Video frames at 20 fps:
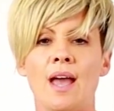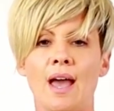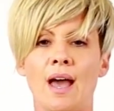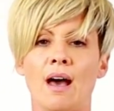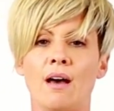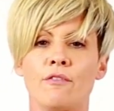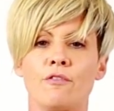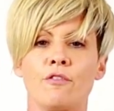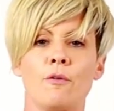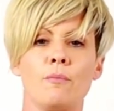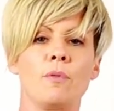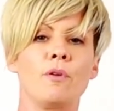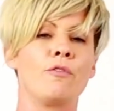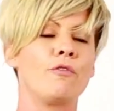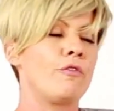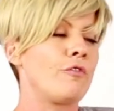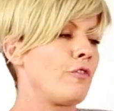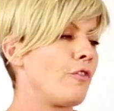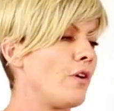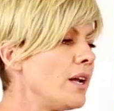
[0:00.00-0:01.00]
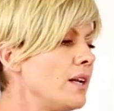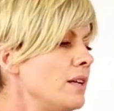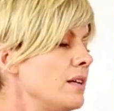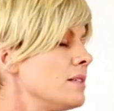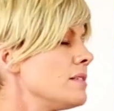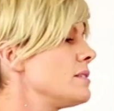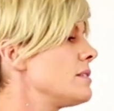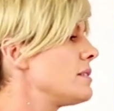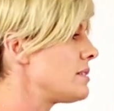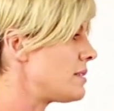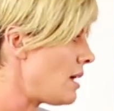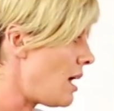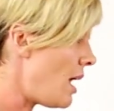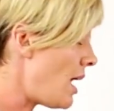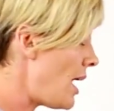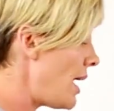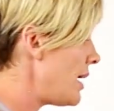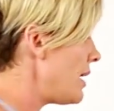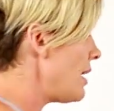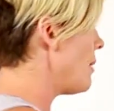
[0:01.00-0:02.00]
out from the front, side,